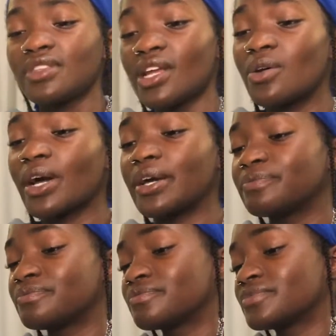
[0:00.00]
Okay,
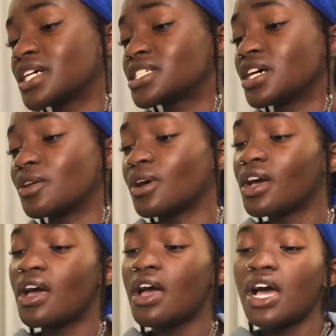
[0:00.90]
so
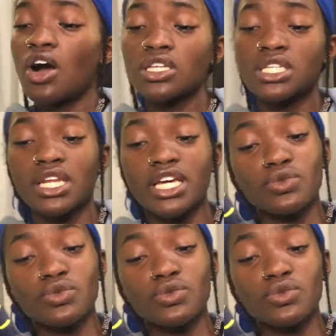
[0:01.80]
on to the next